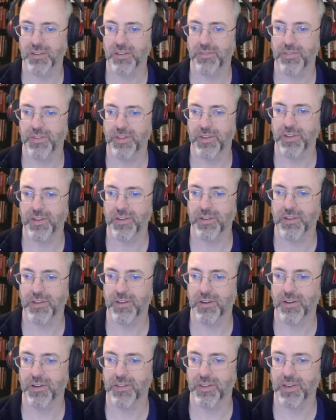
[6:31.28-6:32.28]
of the
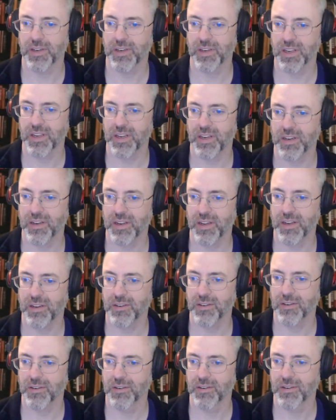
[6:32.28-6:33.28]
authenticate
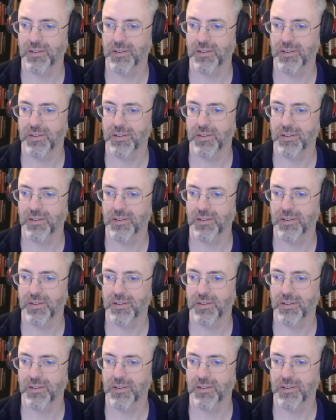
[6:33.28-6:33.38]
header.